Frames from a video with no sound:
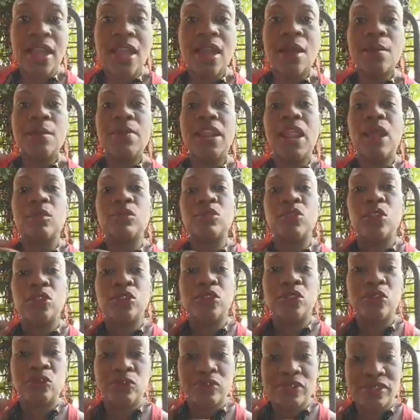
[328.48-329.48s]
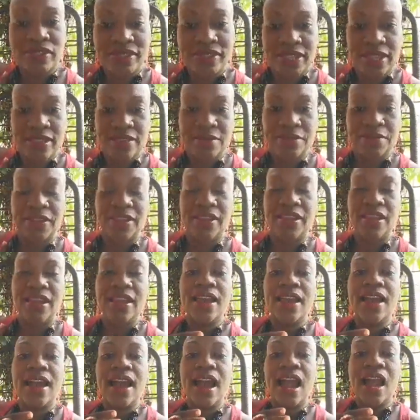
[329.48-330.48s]
but I was also receiving.
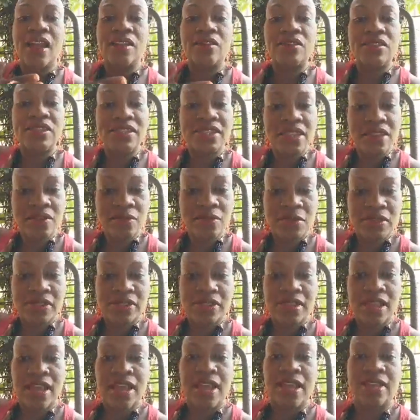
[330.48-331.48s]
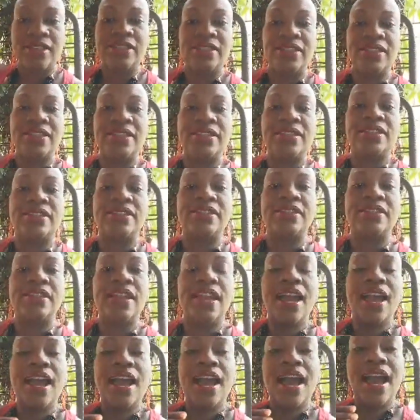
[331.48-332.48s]
I received massages.
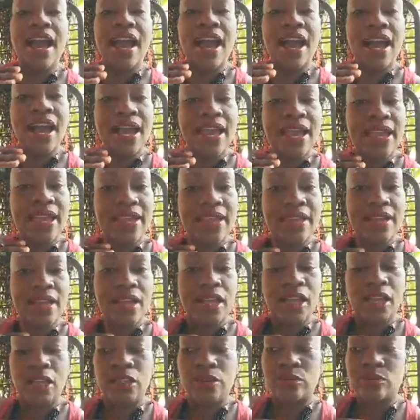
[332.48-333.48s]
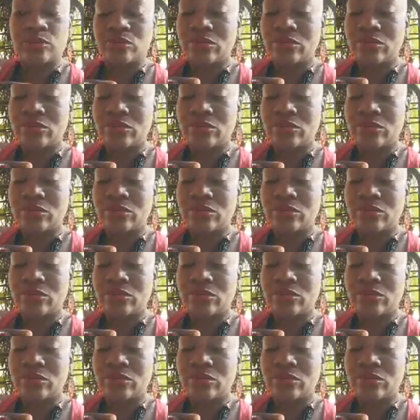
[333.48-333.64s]
I